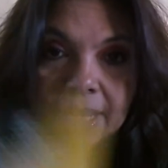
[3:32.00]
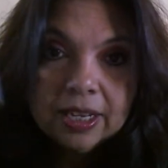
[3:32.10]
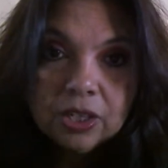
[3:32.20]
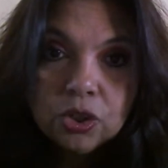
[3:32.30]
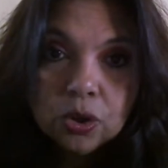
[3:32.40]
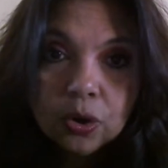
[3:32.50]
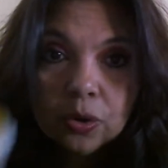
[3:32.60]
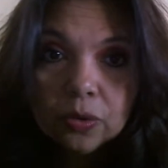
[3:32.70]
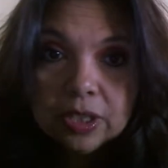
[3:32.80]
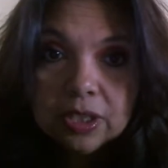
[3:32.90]
And a
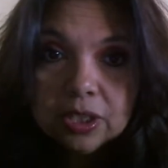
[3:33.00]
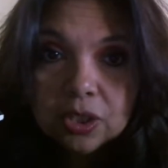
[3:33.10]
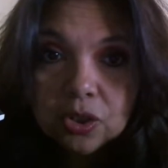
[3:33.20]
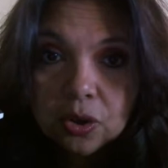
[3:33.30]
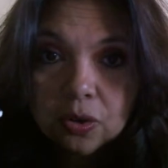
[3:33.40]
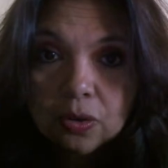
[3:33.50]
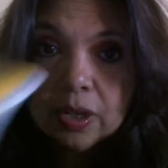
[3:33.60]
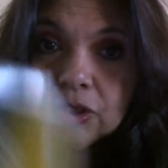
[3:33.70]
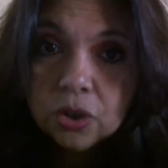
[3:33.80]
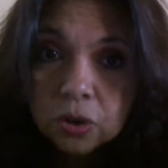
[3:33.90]
journal, this is a journal.
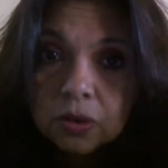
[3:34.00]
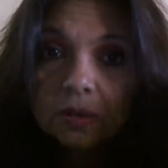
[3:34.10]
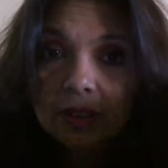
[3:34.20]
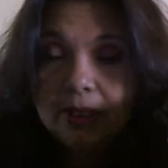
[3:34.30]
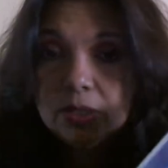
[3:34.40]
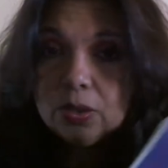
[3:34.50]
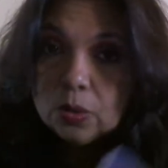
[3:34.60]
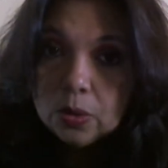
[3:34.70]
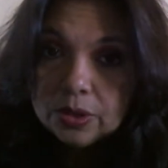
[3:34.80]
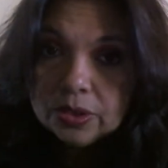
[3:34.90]
A journal is a
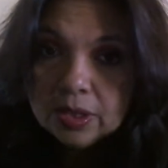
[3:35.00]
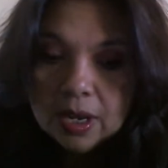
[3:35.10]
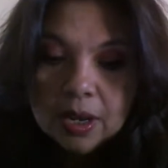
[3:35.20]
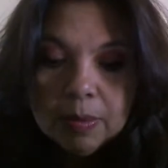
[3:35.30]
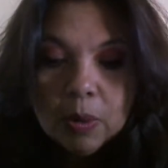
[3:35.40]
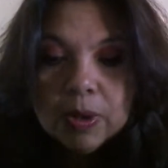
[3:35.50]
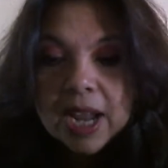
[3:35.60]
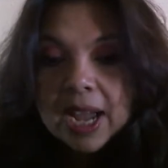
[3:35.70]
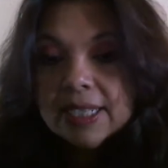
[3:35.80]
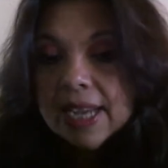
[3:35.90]
source. But when
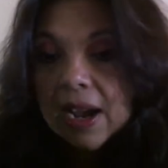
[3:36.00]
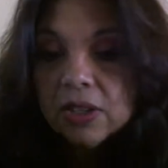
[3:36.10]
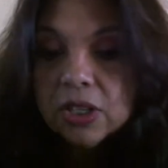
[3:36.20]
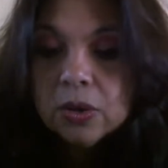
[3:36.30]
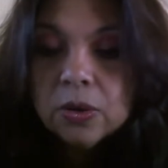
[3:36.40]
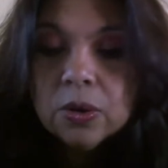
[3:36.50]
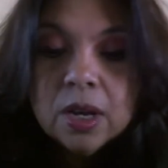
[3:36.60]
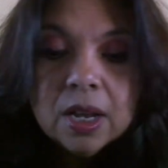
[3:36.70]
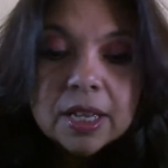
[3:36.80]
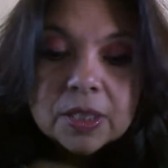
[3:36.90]
I tell you
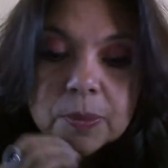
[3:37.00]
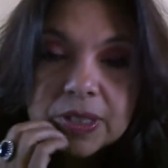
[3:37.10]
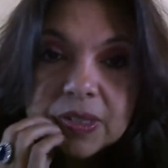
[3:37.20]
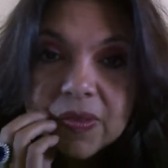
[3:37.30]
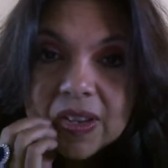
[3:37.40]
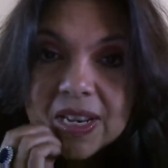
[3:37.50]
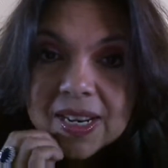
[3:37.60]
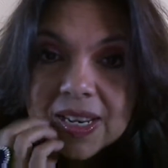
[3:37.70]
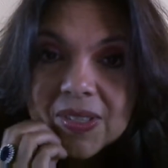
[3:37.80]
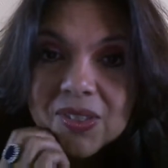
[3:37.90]
a specific
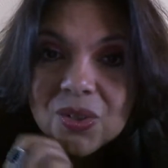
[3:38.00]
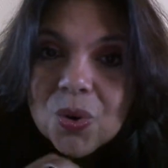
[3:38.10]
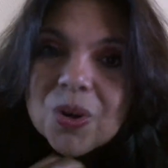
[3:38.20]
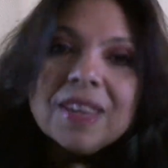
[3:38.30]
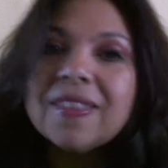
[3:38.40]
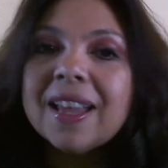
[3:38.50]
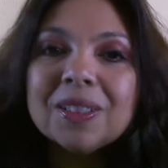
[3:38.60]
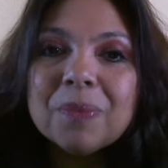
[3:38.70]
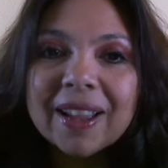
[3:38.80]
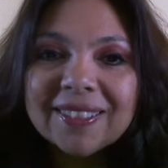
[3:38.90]
story,
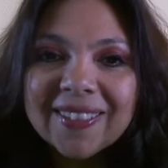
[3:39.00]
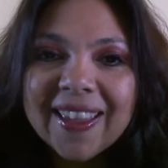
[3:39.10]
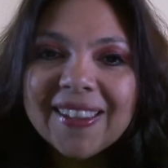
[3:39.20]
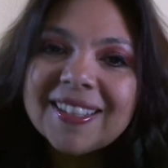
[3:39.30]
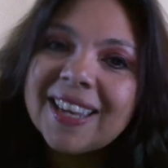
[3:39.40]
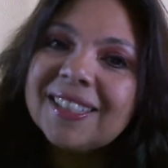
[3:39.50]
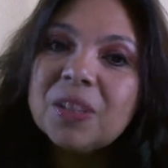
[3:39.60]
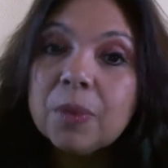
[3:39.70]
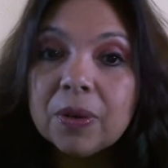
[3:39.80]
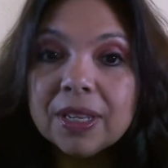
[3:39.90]
that's my lay
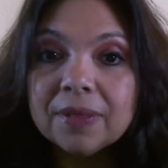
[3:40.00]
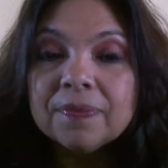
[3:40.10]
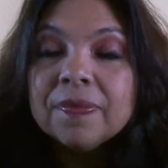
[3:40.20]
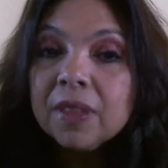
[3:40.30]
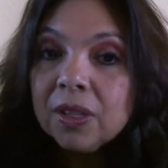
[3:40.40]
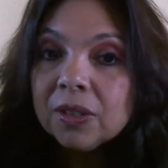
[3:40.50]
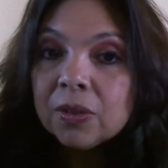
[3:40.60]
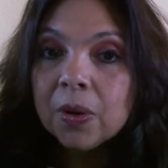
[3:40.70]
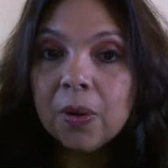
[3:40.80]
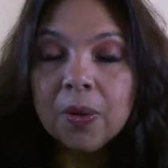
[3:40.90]
testimony.
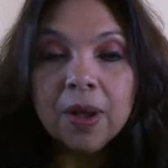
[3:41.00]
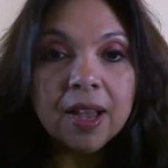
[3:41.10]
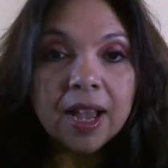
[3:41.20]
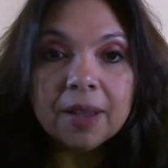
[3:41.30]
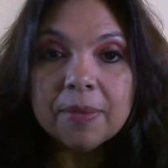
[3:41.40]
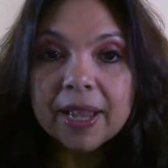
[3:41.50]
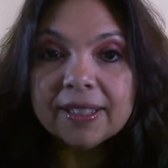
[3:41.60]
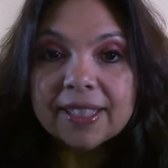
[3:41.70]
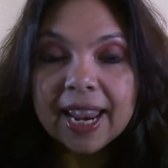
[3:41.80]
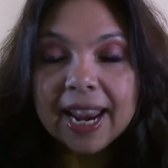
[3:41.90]
So I
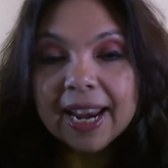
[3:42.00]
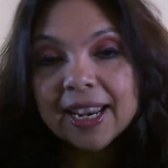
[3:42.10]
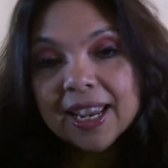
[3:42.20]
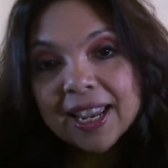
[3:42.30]
might say,